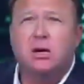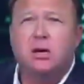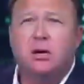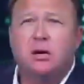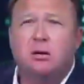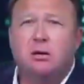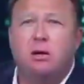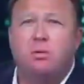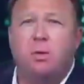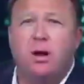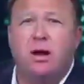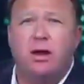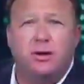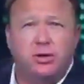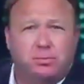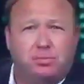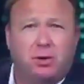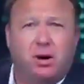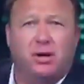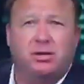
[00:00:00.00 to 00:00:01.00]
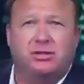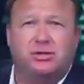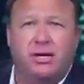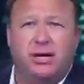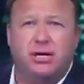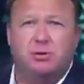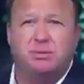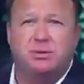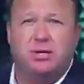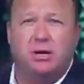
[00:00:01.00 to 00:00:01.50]
You can read his book,
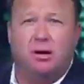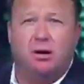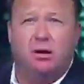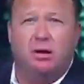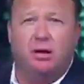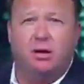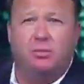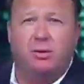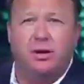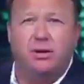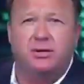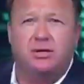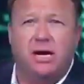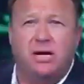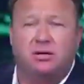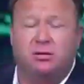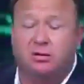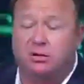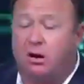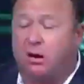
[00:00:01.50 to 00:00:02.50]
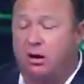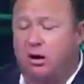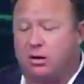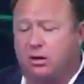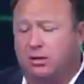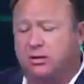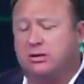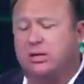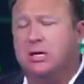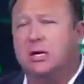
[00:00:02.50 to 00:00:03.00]
see his material, and read his excellent
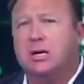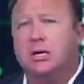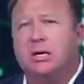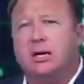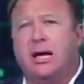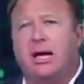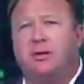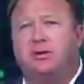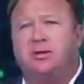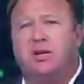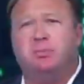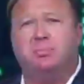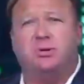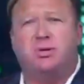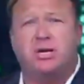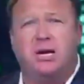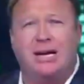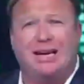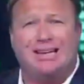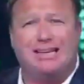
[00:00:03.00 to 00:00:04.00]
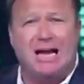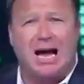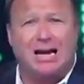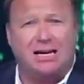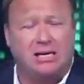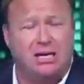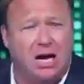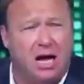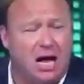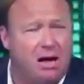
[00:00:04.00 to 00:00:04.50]
articles at
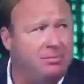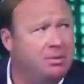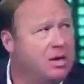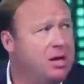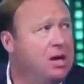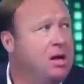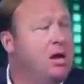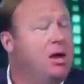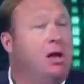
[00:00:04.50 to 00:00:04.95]
stevepieczenik.com.